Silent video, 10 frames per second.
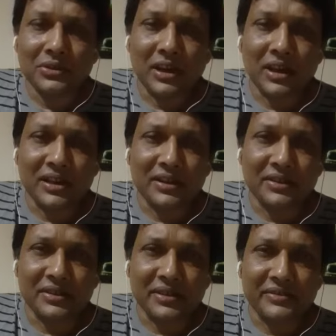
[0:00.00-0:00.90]
And
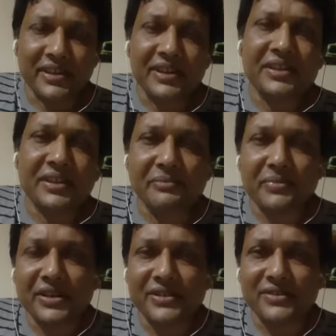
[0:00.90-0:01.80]
if anything,
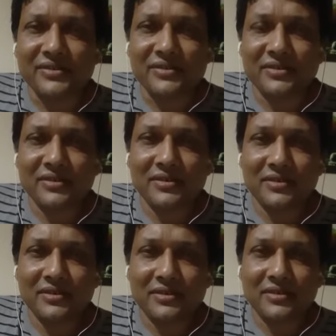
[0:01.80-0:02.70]
please
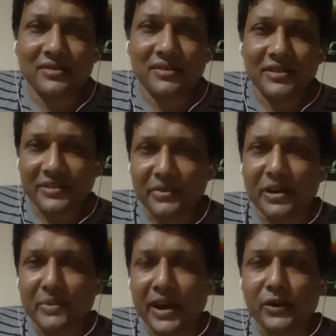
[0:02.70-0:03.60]

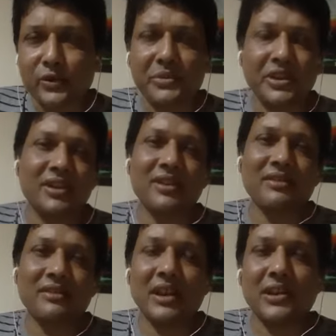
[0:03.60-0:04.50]
revert back to me.
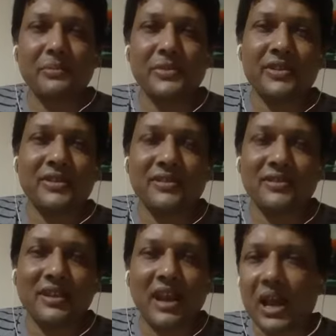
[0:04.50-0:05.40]
I will be
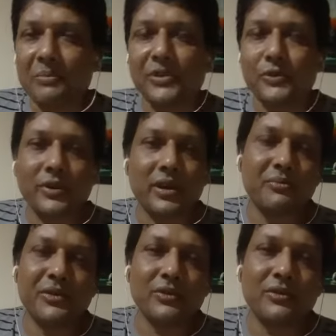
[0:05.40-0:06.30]
happy to
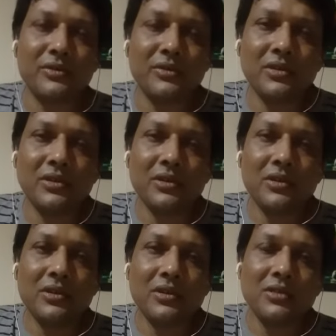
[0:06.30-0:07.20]
help you.
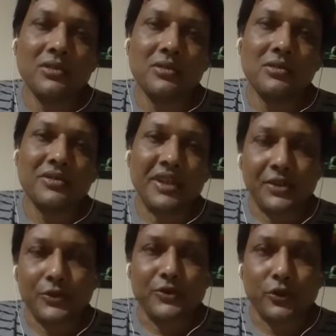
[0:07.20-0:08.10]

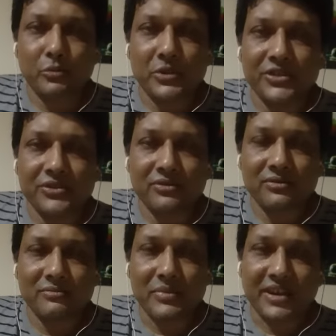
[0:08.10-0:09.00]
Thank you so much.
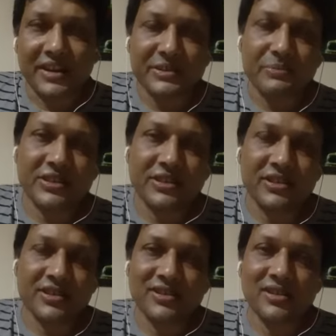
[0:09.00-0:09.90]
My next
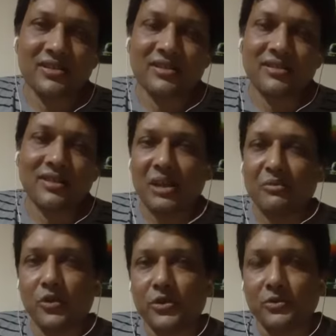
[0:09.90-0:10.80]
presentation, I am
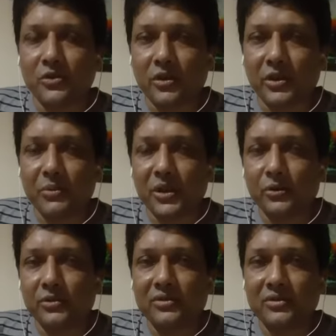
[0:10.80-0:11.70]
going to talk about